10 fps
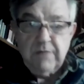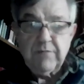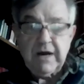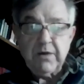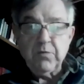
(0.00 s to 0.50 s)

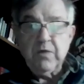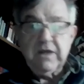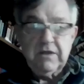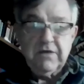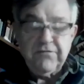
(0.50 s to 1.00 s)
But
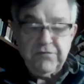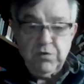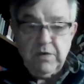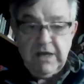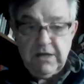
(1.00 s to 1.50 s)
we lived
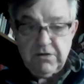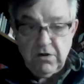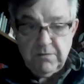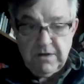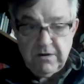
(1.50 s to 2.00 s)
through a heat
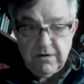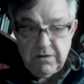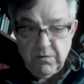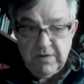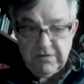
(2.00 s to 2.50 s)
dome here in
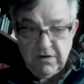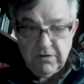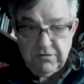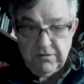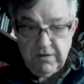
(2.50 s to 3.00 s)
the West
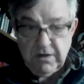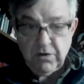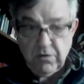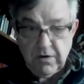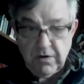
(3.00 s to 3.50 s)
Coast in
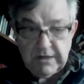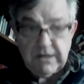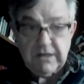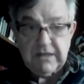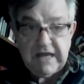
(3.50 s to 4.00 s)
Oregon
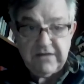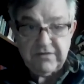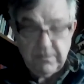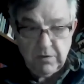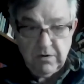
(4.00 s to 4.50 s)
last
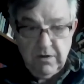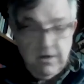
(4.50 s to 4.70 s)
summer,